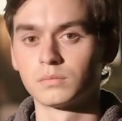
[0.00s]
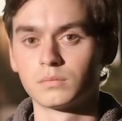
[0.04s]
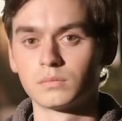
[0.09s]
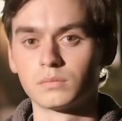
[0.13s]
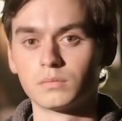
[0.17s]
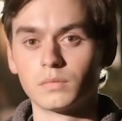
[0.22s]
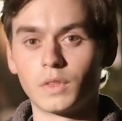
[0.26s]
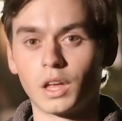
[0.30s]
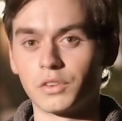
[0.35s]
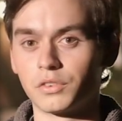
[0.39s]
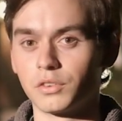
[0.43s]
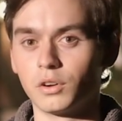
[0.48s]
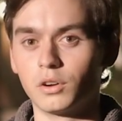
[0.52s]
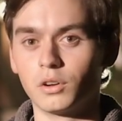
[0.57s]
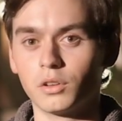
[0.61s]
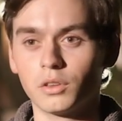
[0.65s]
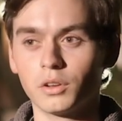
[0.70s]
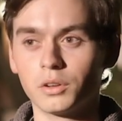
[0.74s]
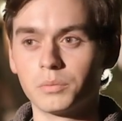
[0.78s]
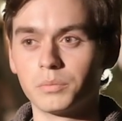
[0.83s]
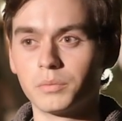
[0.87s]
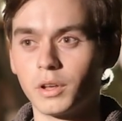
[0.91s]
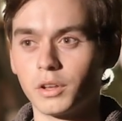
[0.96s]
That's all
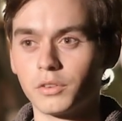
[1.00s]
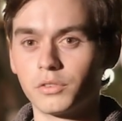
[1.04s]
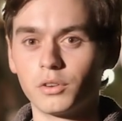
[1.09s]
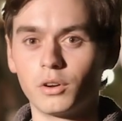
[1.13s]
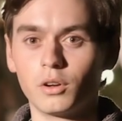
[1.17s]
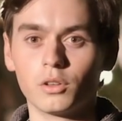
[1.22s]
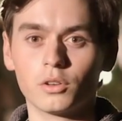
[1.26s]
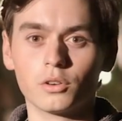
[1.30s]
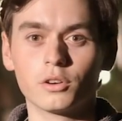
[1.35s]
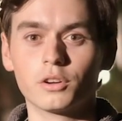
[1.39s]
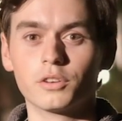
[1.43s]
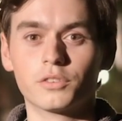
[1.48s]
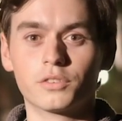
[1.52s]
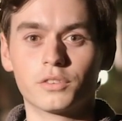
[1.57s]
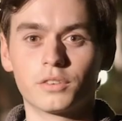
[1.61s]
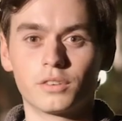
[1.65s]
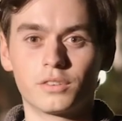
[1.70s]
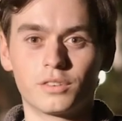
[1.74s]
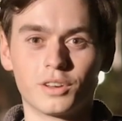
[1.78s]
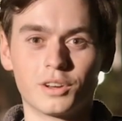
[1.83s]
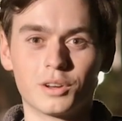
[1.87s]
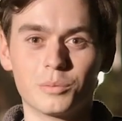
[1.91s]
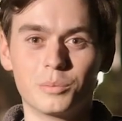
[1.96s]
there is to
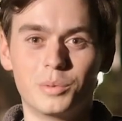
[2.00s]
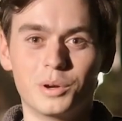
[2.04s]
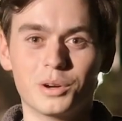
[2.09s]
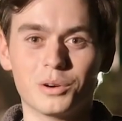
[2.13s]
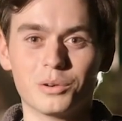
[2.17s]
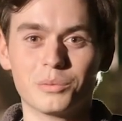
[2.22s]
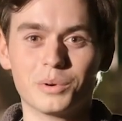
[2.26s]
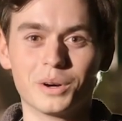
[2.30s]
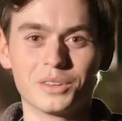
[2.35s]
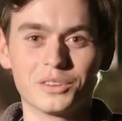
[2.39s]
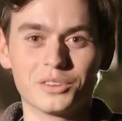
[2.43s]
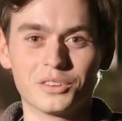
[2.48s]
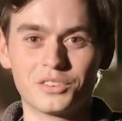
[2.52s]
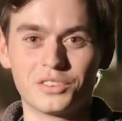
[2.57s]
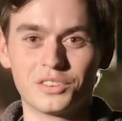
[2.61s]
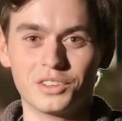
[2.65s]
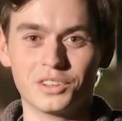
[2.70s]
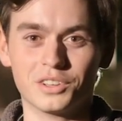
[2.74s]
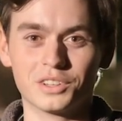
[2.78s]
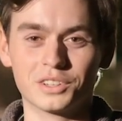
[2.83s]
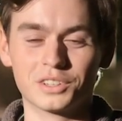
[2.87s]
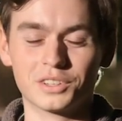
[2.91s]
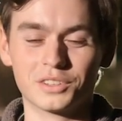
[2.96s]
say about weather
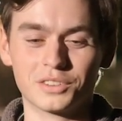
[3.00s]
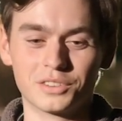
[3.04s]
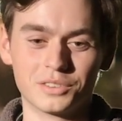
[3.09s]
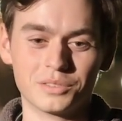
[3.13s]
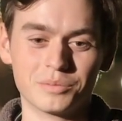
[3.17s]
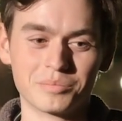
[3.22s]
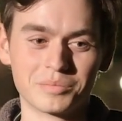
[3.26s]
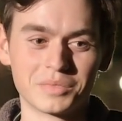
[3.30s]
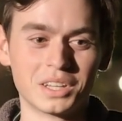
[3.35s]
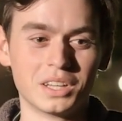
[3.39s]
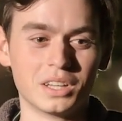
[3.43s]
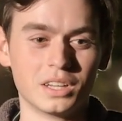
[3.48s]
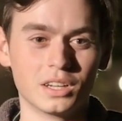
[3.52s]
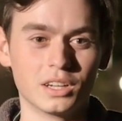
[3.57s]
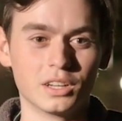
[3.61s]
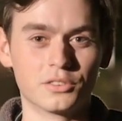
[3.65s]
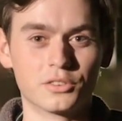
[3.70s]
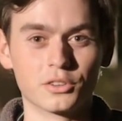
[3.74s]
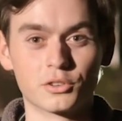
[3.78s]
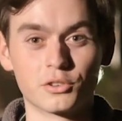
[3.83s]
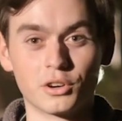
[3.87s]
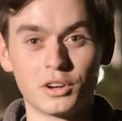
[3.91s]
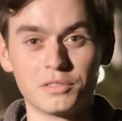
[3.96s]
sealing.
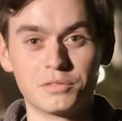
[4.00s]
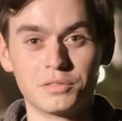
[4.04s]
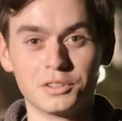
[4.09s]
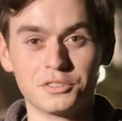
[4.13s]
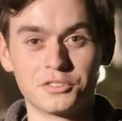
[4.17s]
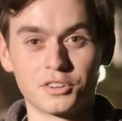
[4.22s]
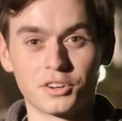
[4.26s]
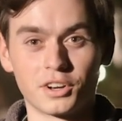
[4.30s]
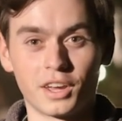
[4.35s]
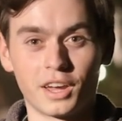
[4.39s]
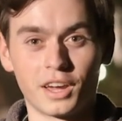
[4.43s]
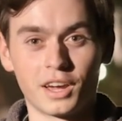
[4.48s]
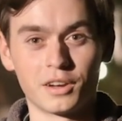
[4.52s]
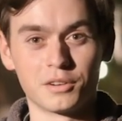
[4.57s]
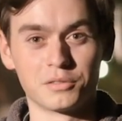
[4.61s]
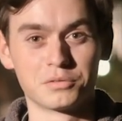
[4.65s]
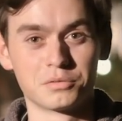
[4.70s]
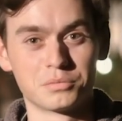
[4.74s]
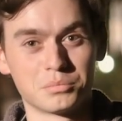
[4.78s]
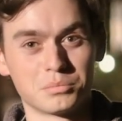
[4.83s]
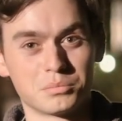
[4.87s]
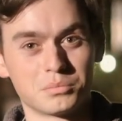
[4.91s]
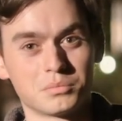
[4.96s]
It's a great feature to have,
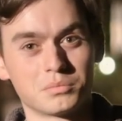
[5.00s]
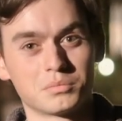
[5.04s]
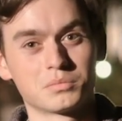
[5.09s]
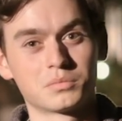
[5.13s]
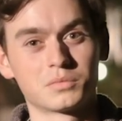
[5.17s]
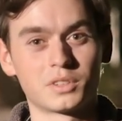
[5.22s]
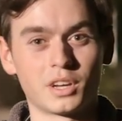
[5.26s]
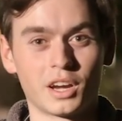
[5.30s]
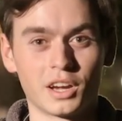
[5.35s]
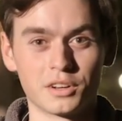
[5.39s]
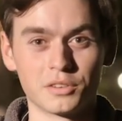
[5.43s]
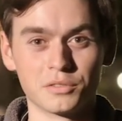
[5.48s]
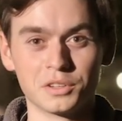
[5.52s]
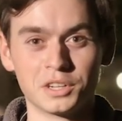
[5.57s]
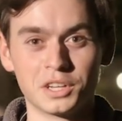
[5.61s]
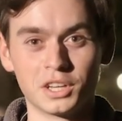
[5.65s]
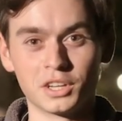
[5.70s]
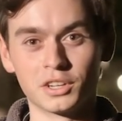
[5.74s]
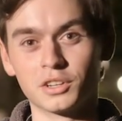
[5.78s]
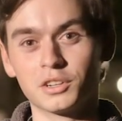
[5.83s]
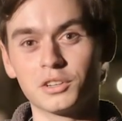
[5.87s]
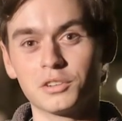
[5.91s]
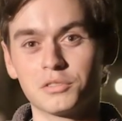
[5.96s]
kind of a
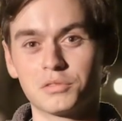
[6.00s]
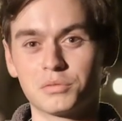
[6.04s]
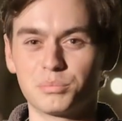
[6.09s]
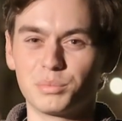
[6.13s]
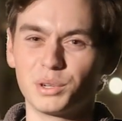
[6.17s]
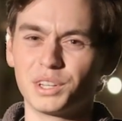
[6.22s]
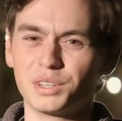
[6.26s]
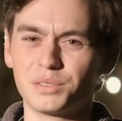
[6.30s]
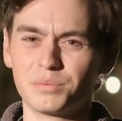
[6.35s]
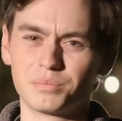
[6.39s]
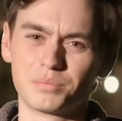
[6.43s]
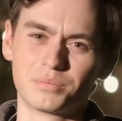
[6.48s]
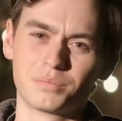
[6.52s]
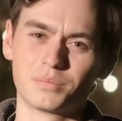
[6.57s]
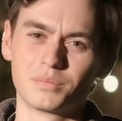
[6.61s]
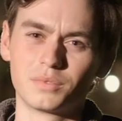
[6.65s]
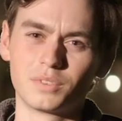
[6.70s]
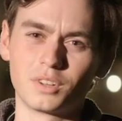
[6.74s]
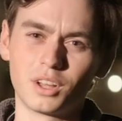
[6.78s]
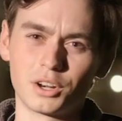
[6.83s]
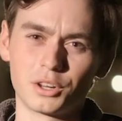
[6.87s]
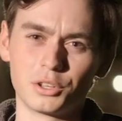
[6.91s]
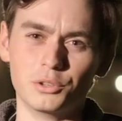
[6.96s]
negative, but
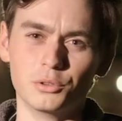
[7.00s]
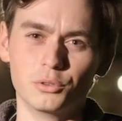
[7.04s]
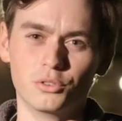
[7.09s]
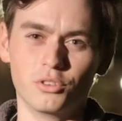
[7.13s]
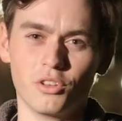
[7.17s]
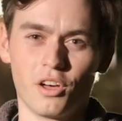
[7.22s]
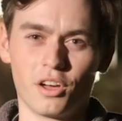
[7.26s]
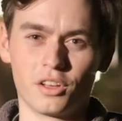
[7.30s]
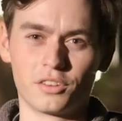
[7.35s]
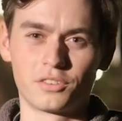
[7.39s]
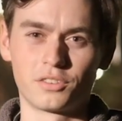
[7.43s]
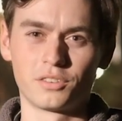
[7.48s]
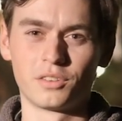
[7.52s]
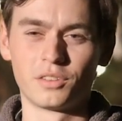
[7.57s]
not a huge loss.